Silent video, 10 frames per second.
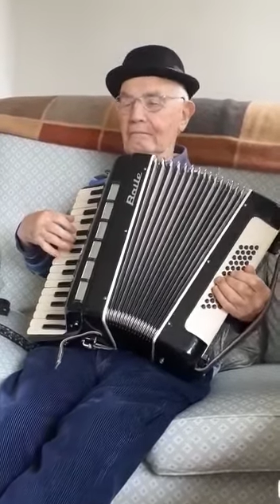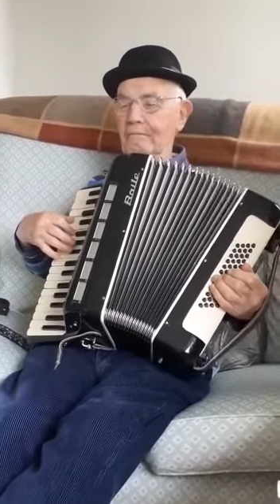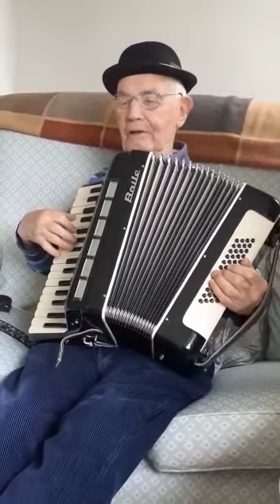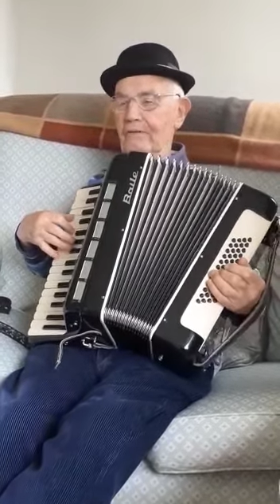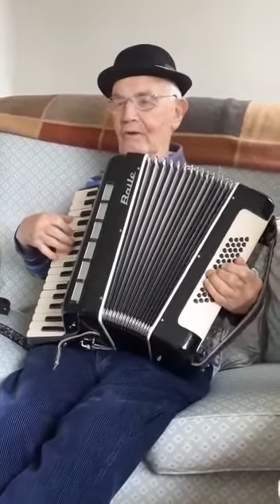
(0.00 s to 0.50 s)

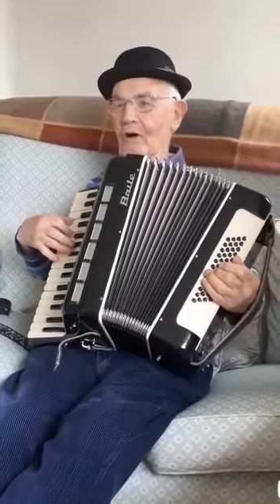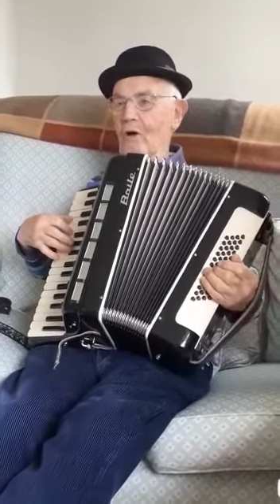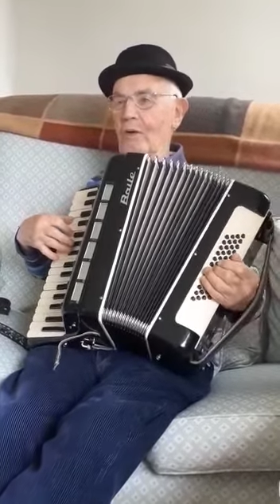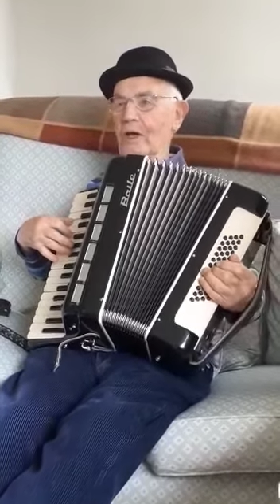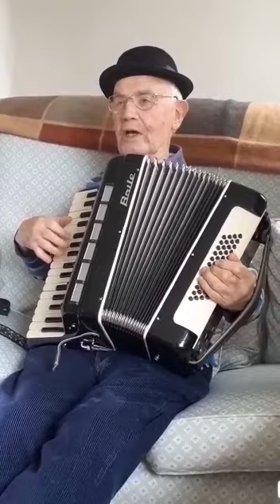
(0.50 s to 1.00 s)
Before
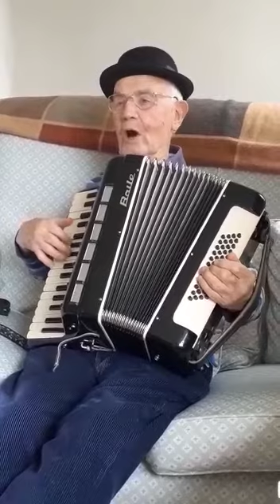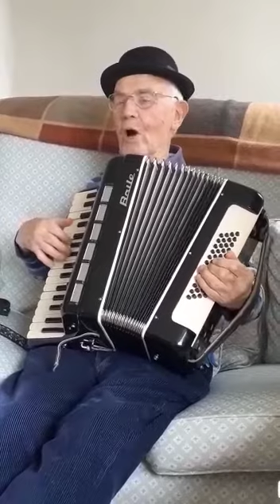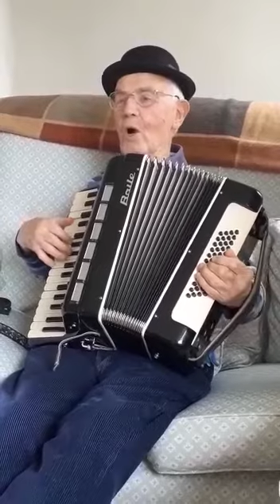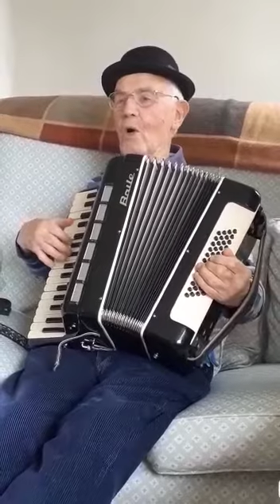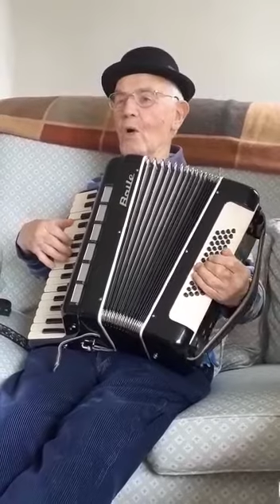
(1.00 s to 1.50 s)
we go,
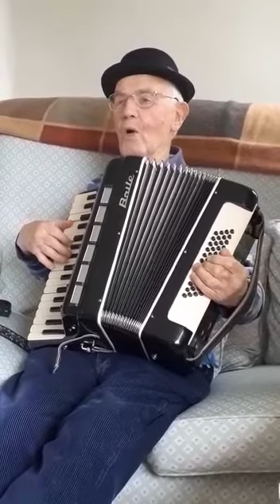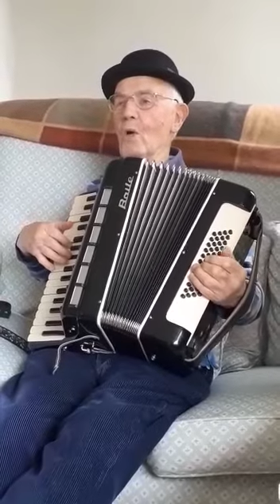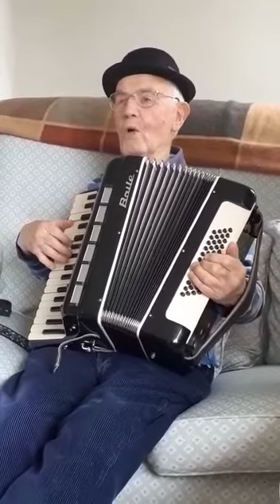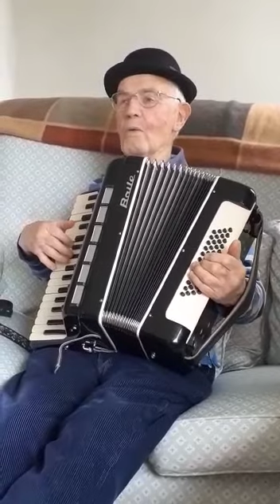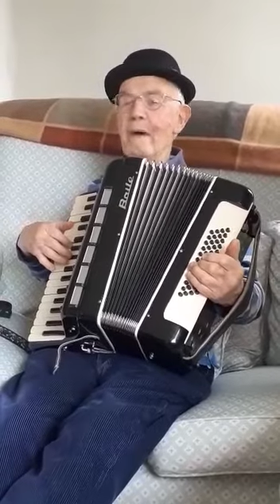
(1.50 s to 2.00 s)

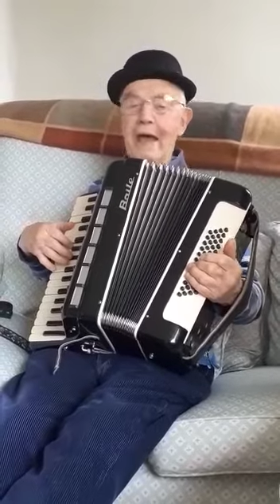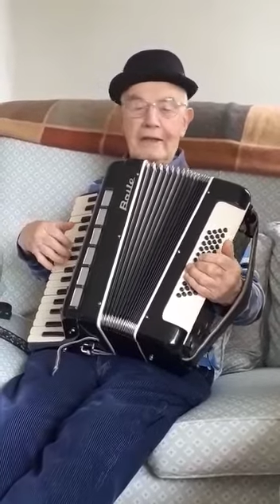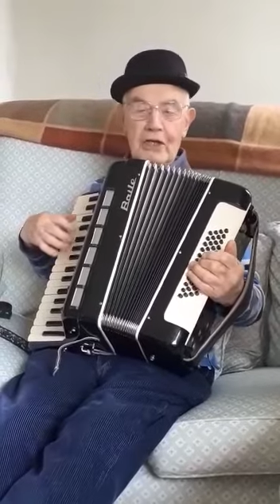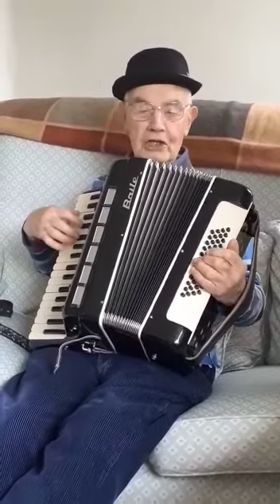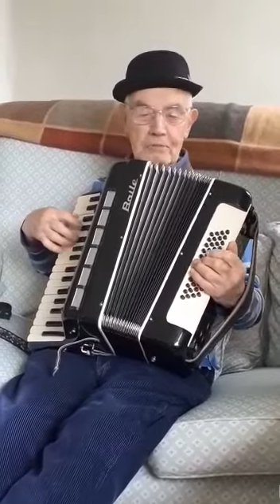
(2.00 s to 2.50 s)

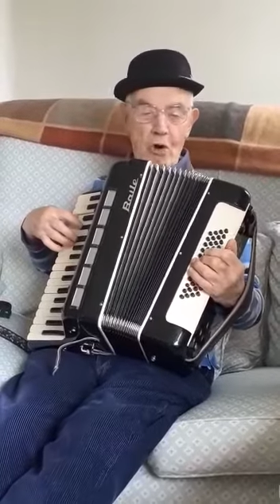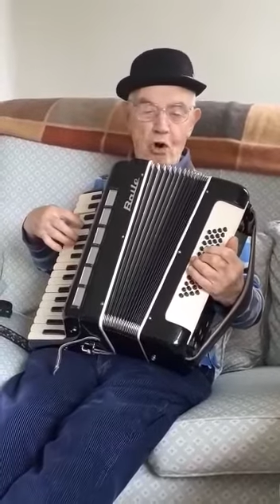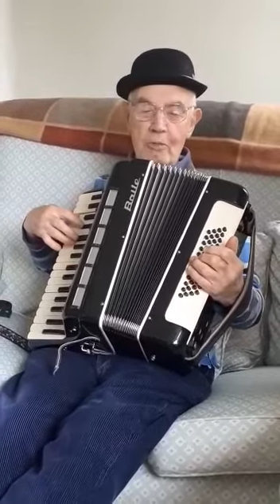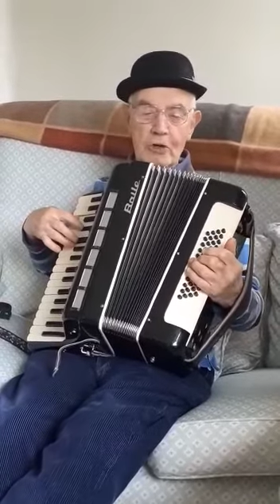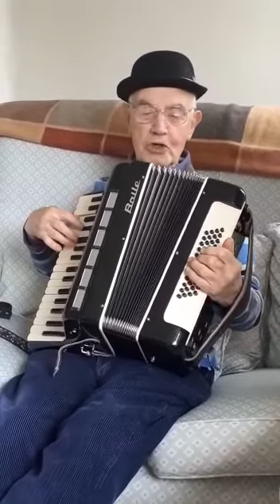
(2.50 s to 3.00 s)
make this
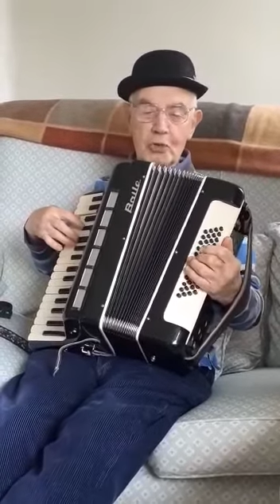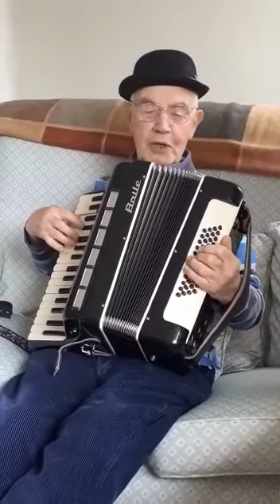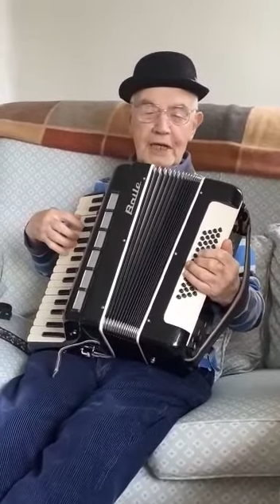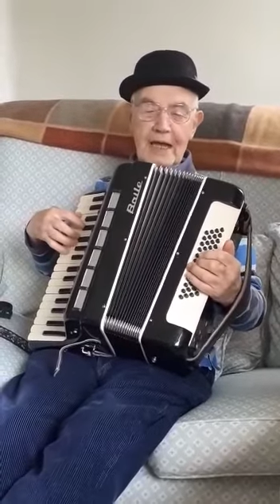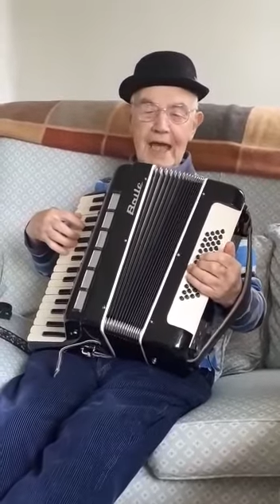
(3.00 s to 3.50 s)
moment
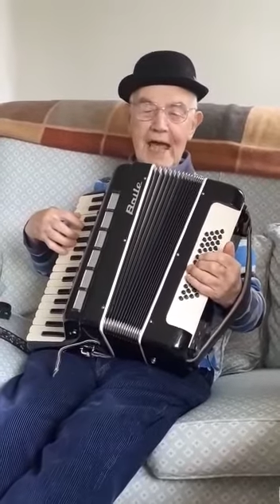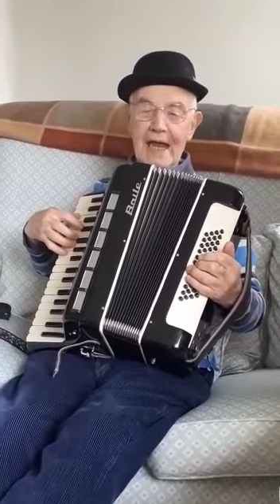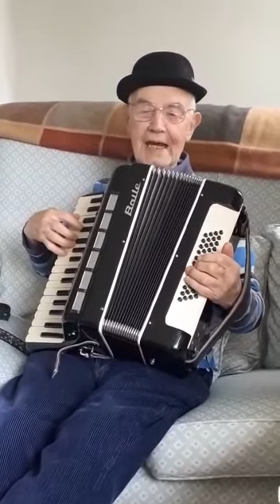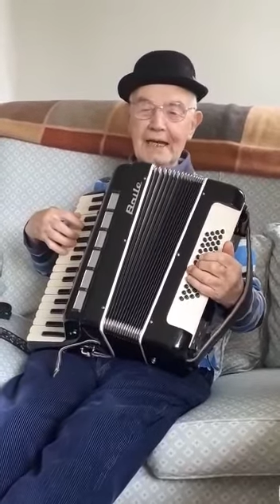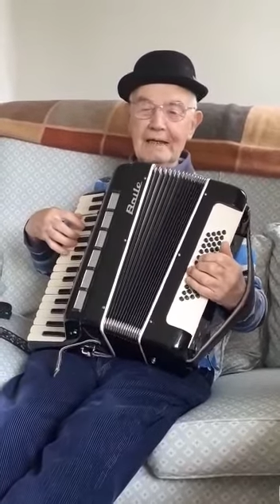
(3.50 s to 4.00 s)
sweet
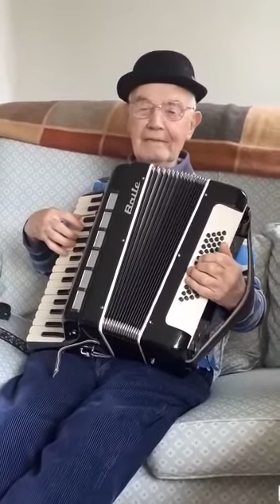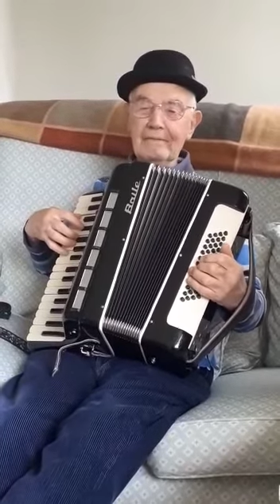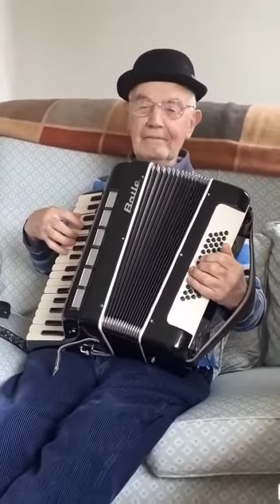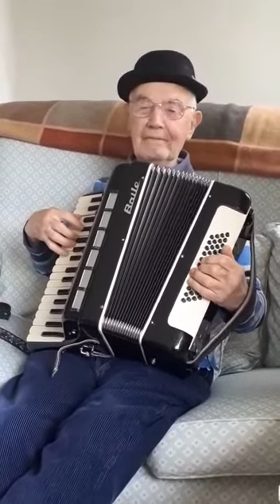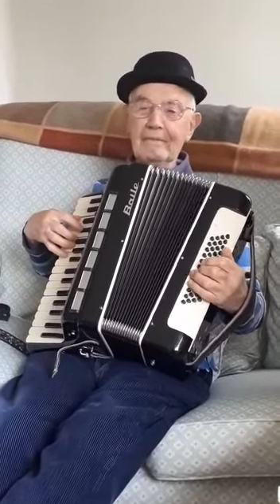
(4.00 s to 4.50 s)

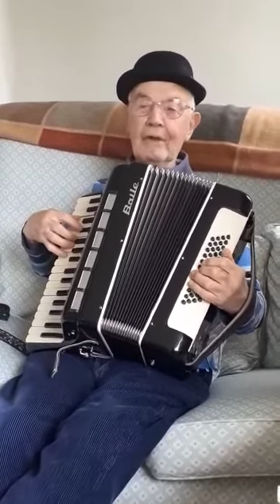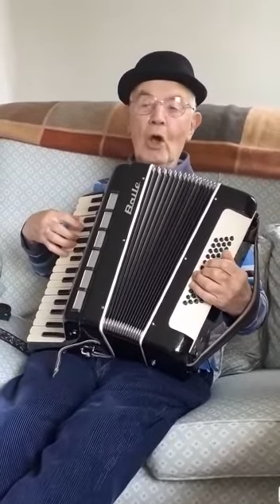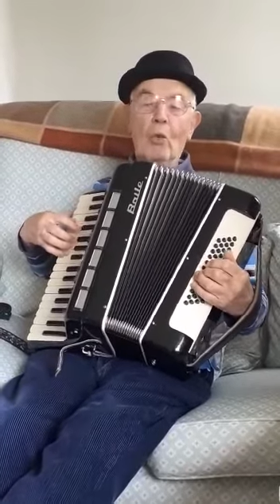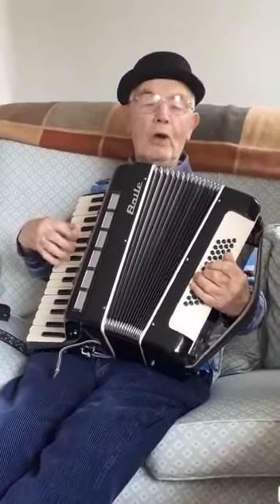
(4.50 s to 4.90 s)
again.